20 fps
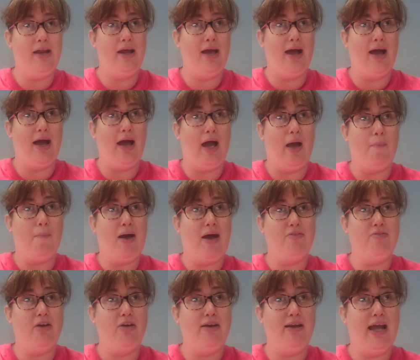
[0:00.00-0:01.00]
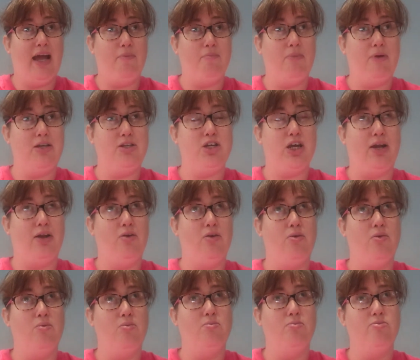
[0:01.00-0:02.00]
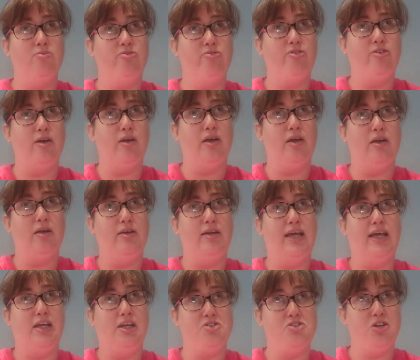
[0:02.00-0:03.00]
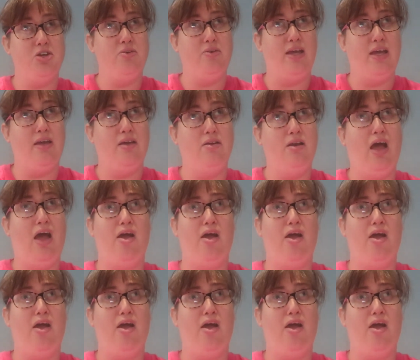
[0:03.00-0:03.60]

I've only had my channel for nearly 2 years.